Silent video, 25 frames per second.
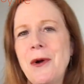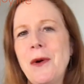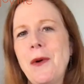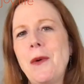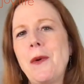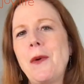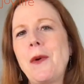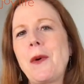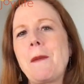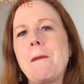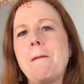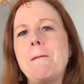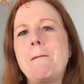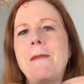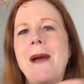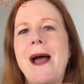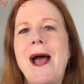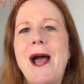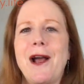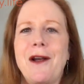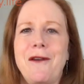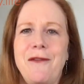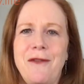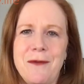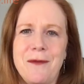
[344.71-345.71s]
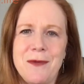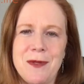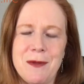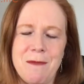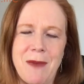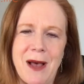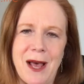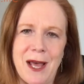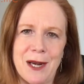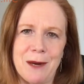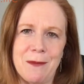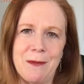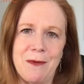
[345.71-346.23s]
or back from the
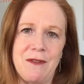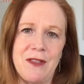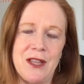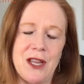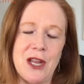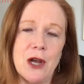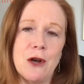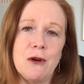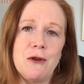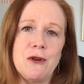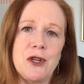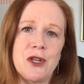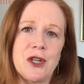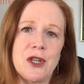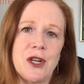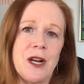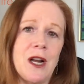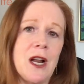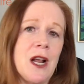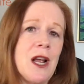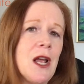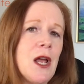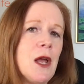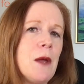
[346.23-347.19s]
bottom of the ocean,